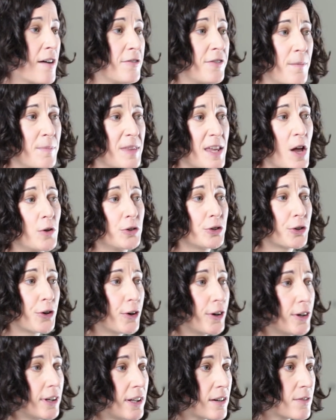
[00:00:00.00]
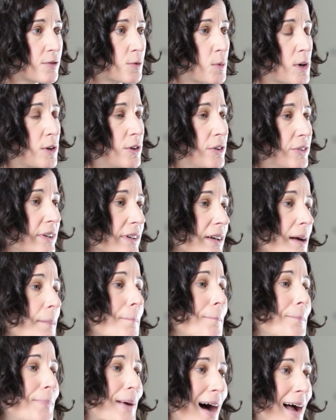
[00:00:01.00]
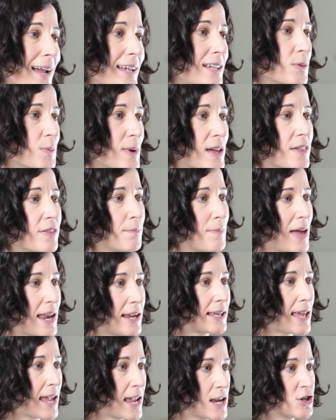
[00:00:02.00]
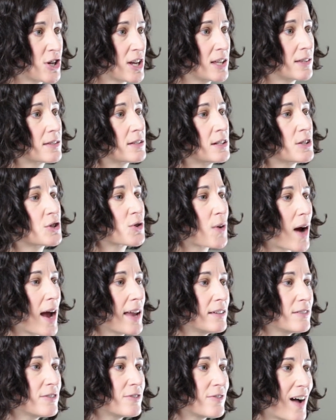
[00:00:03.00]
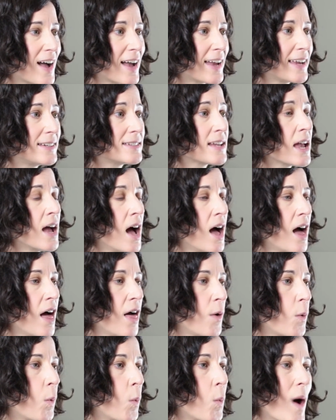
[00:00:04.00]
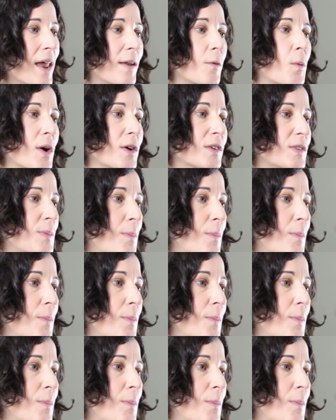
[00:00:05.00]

from the alternative world combined with medications to try and find what works